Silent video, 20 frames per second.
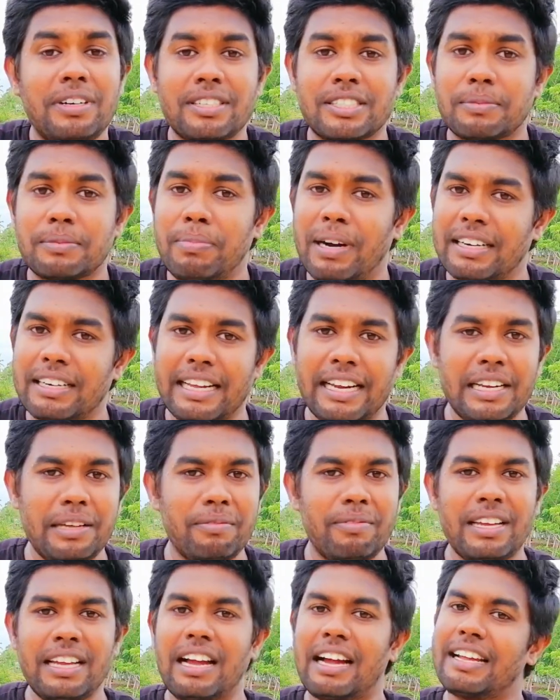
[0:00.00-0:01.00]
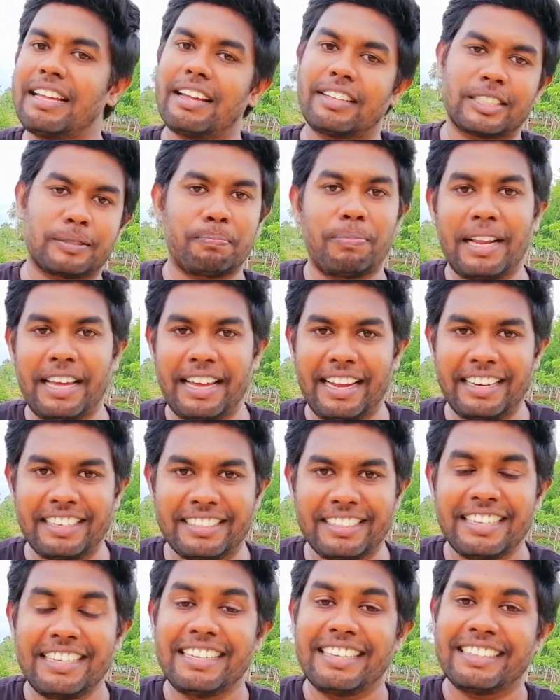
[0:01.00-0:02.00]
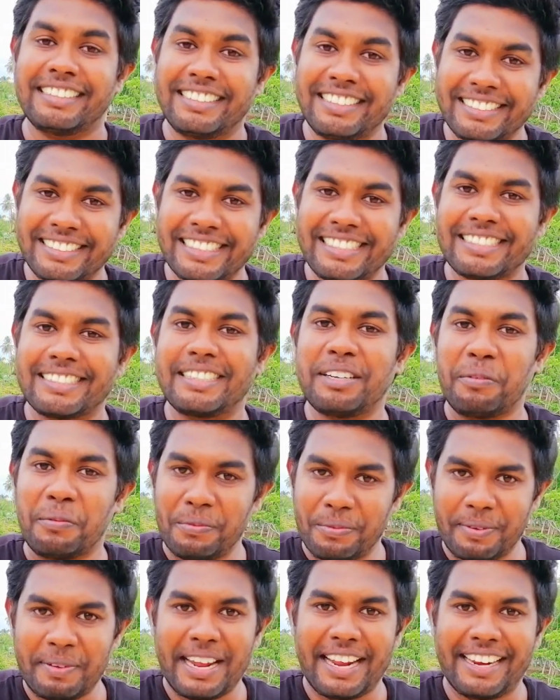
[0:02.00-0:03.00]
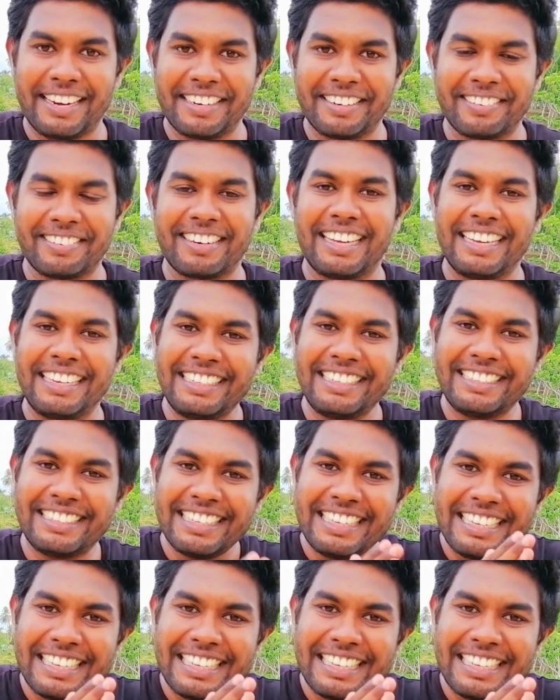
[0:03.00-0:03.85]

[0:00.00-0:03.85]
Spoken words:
But anyway, I explained. This is the way, right?